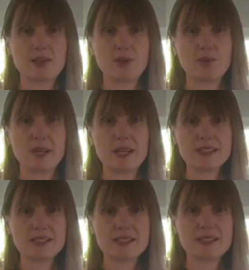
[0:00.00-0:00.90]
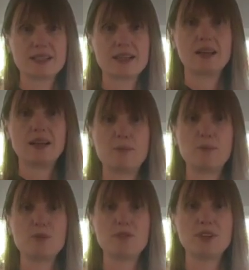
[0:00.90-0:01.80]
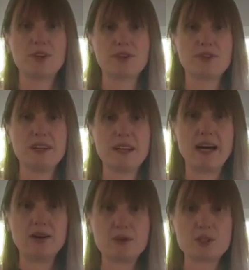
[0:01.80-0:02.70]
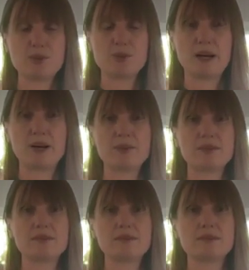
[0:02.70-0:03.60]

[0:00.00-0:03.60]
on your waist and moving your feet out to about